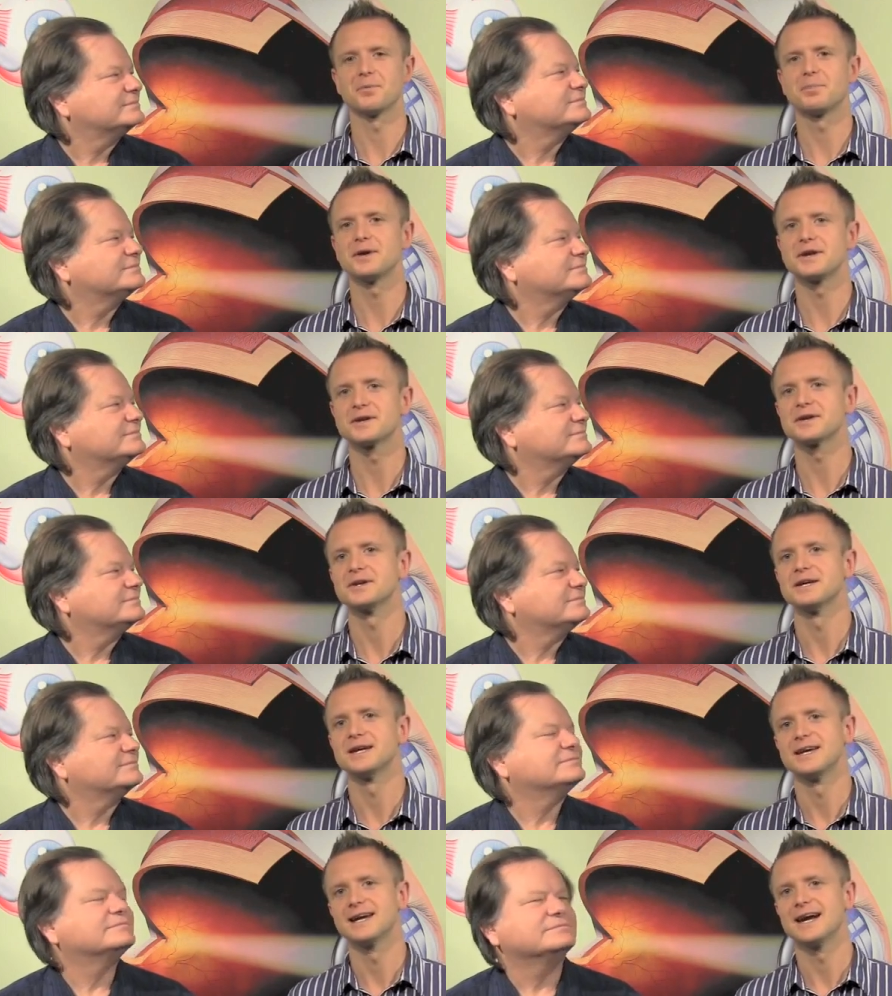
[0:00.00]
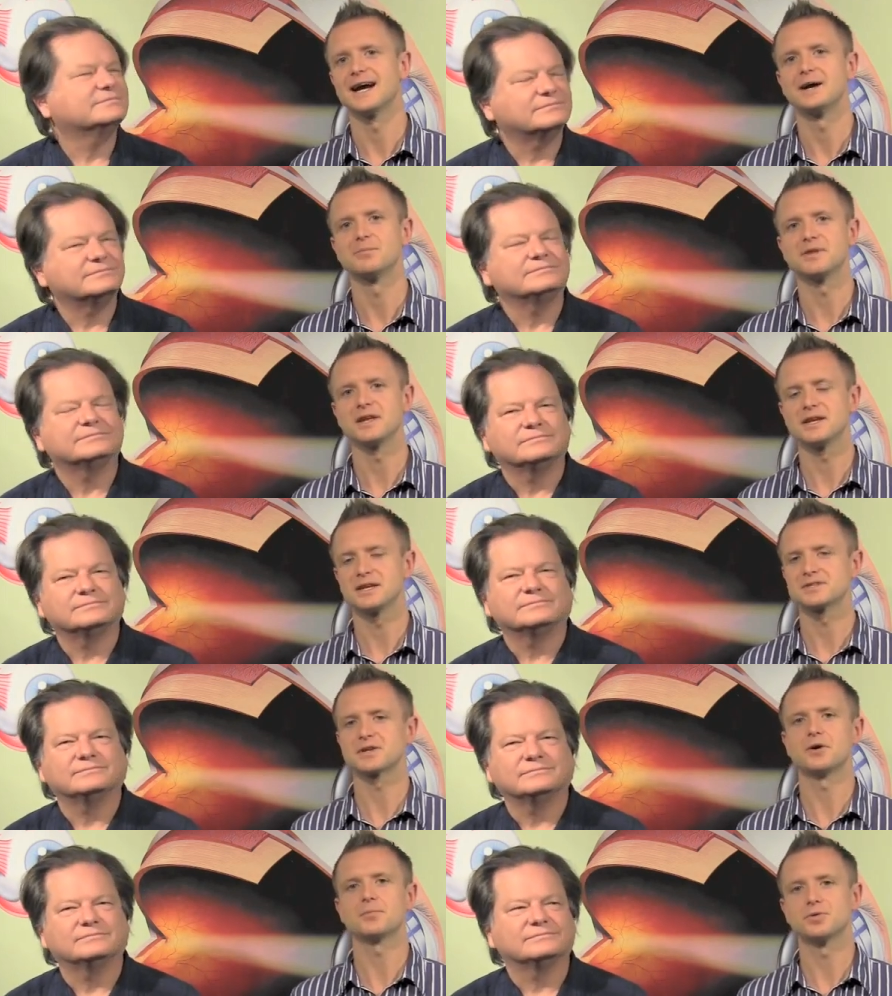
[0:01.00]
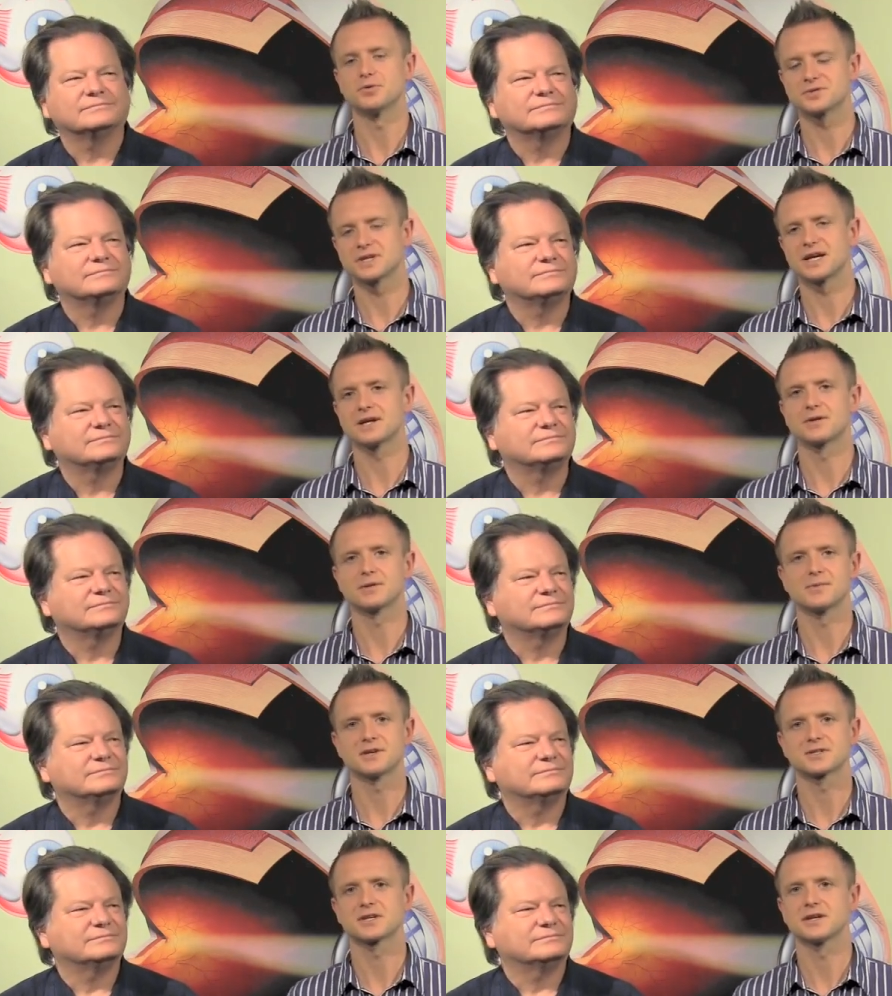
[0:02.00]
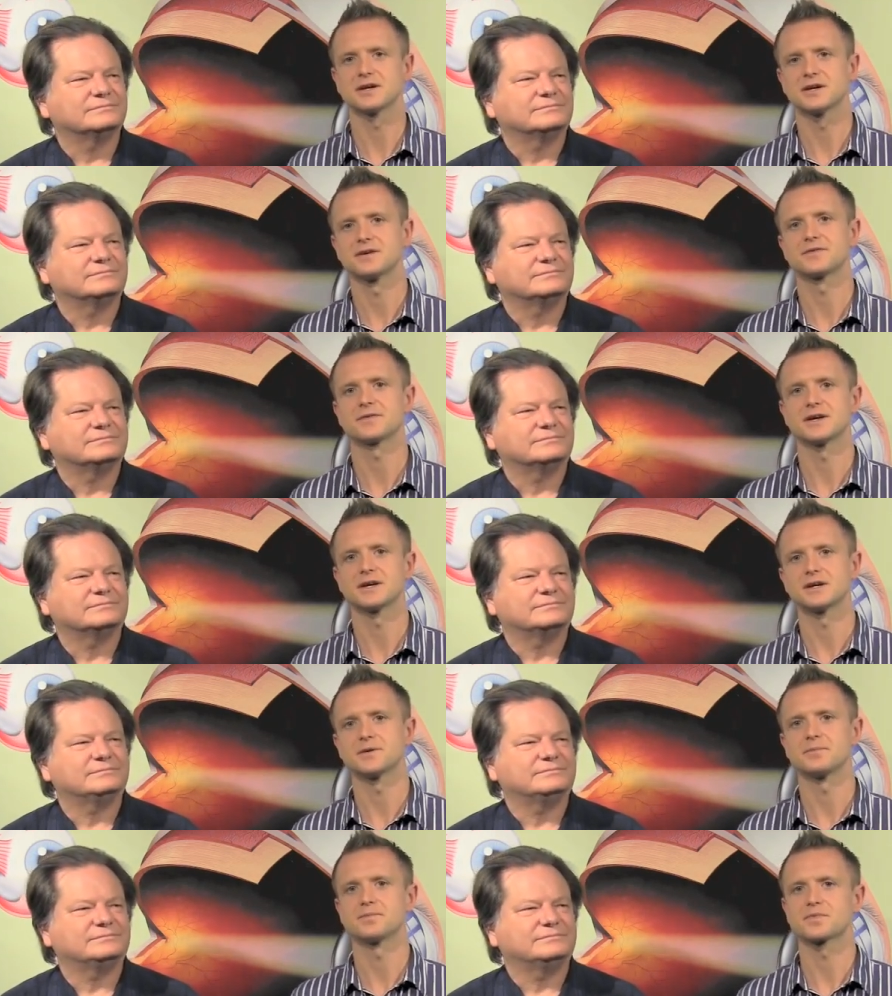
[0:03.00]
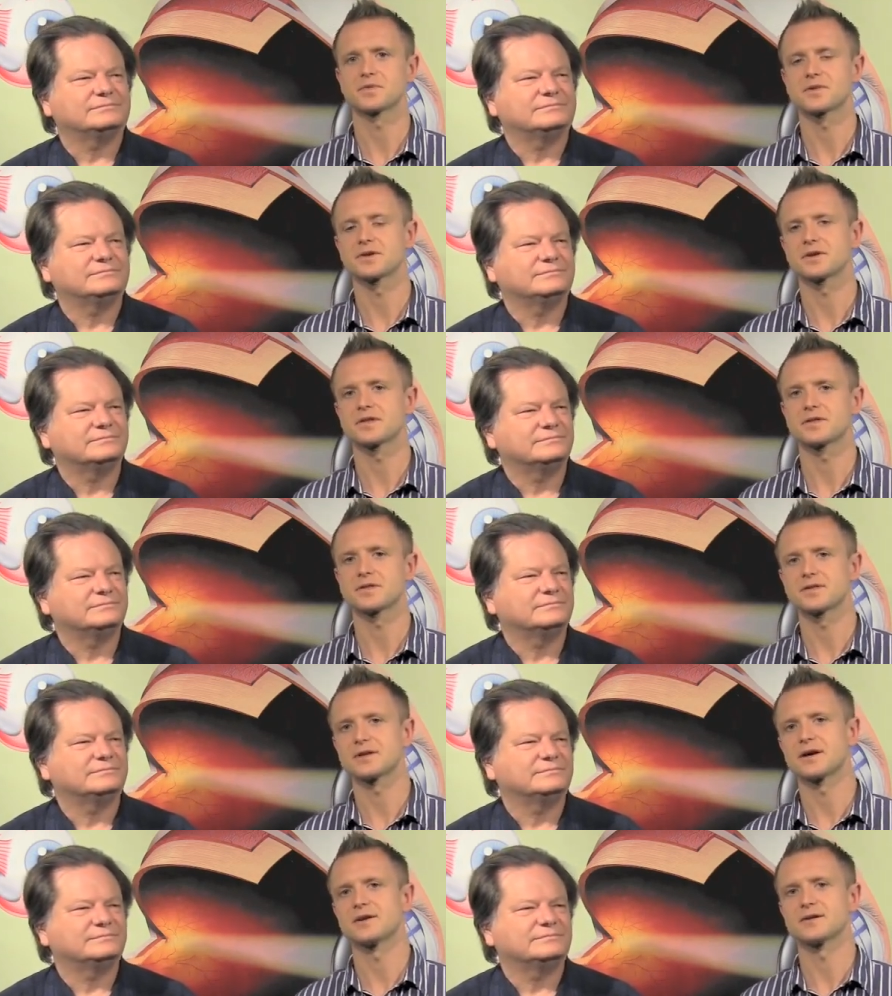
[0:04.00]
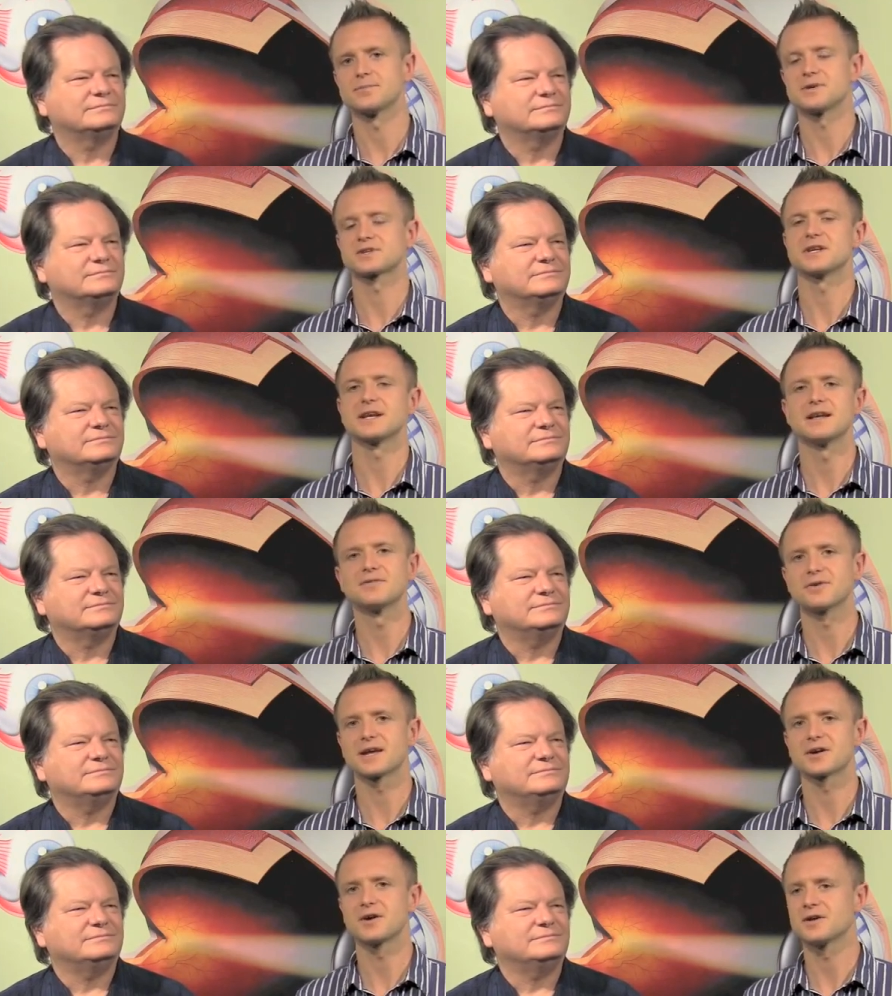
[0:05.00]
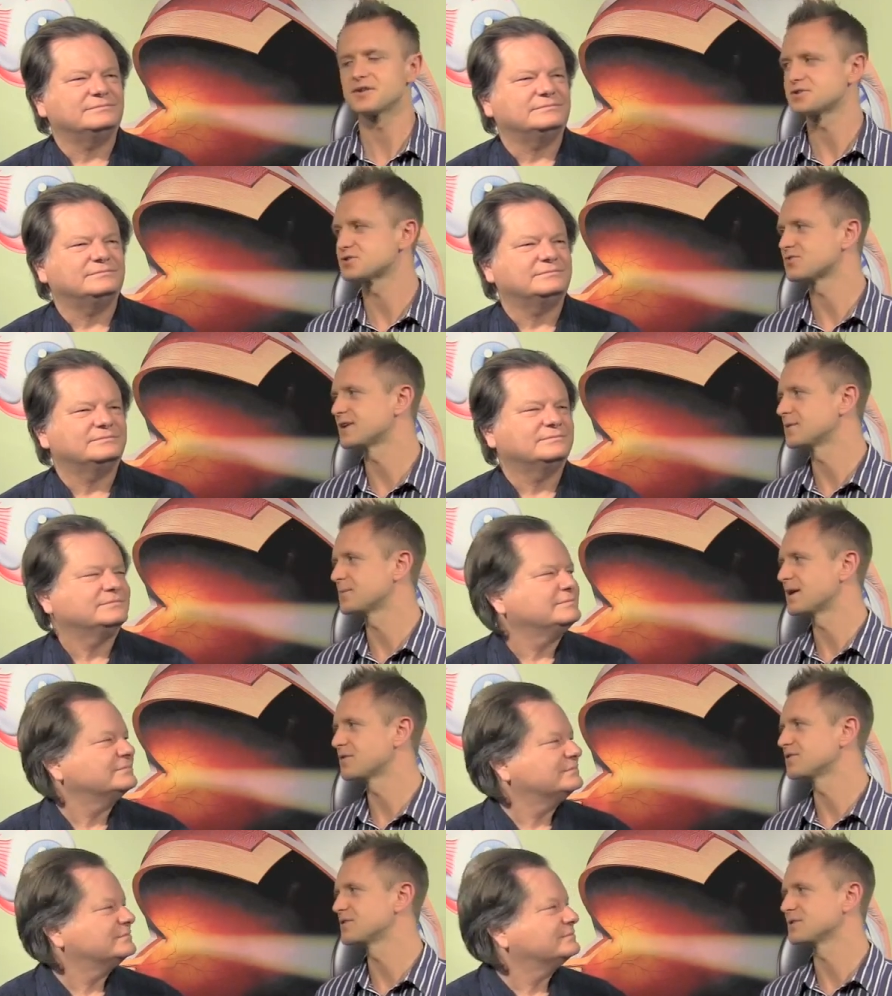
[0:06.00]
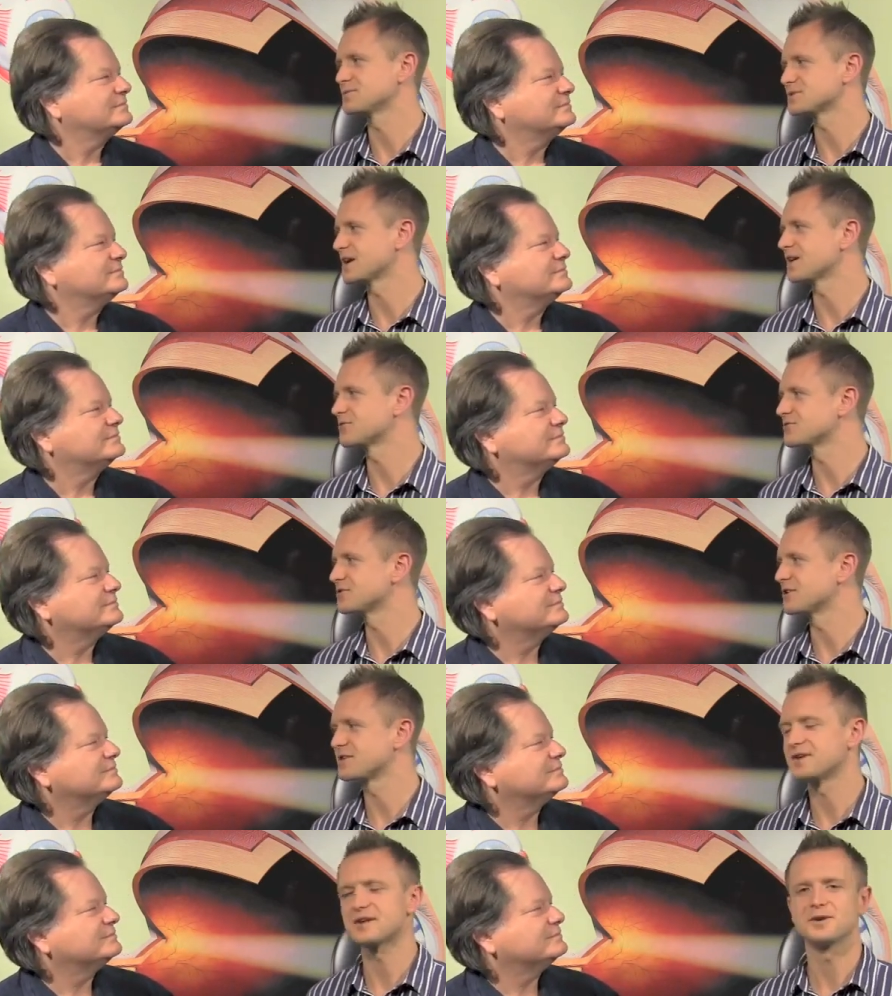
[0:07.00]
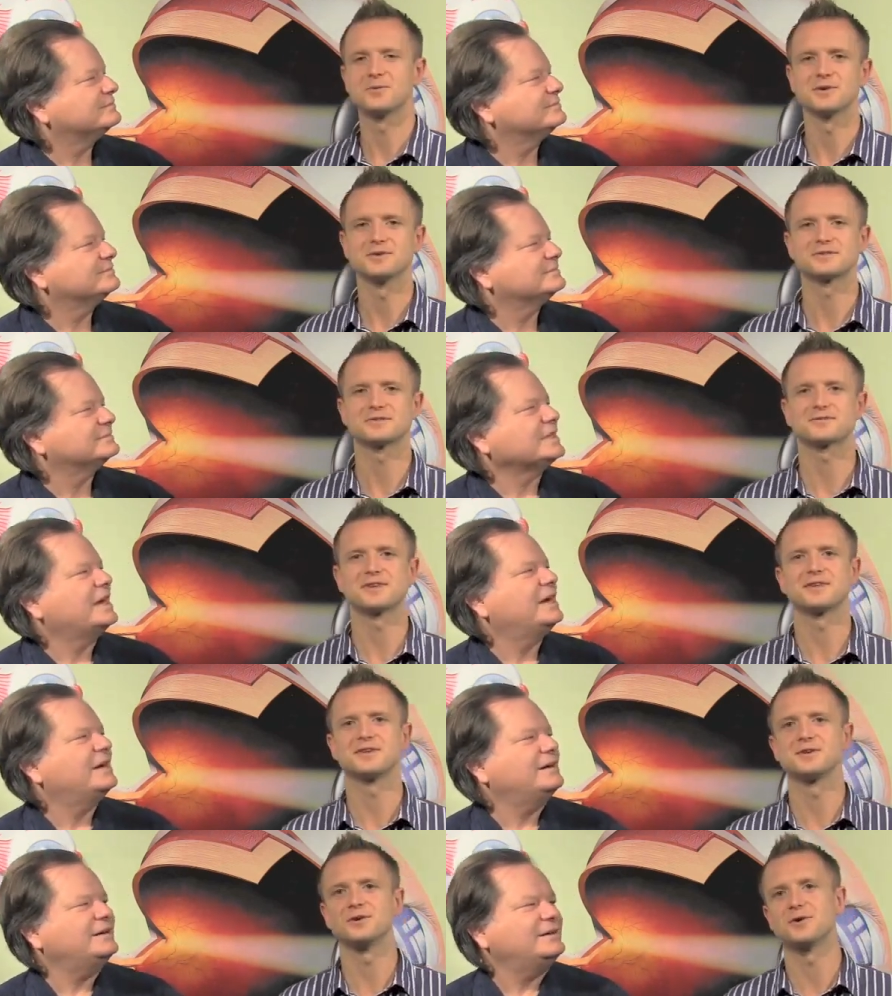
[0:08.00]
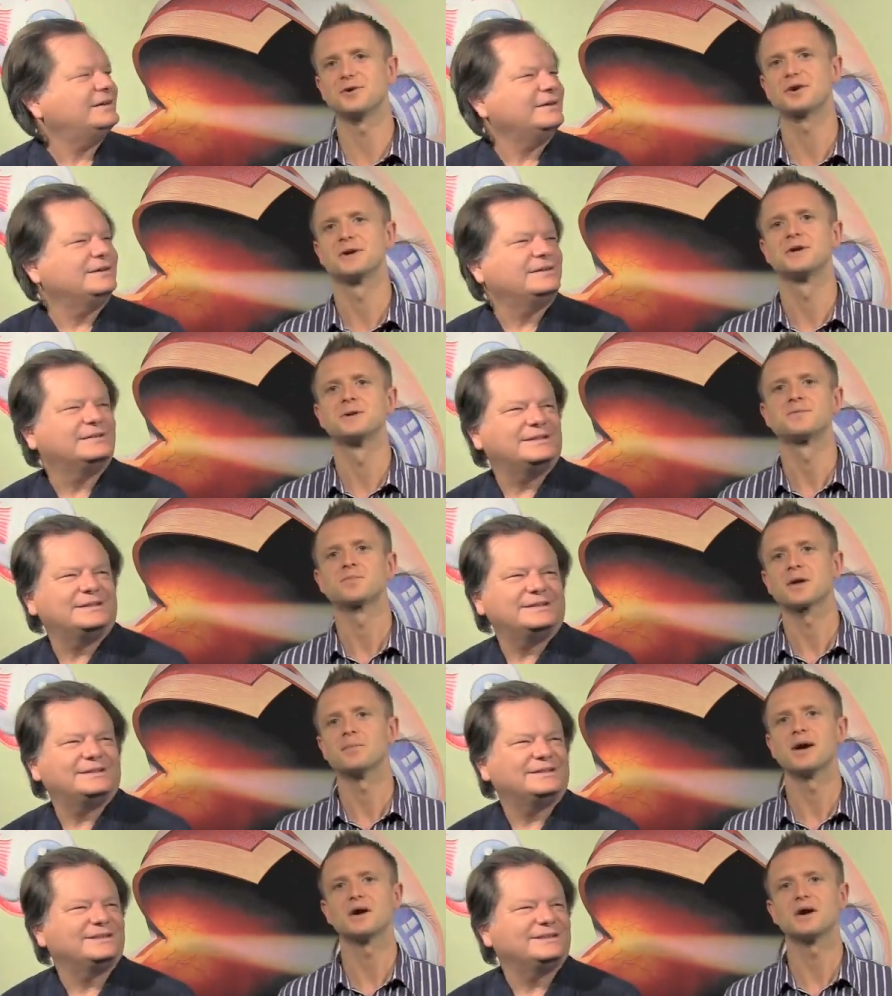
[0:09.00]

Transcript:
Speaker 1: our peak. Um, but then examples again on a muscular um, the on a muscular level, that guy that just ran the marathon that was 100, I think he was, oh, yeah.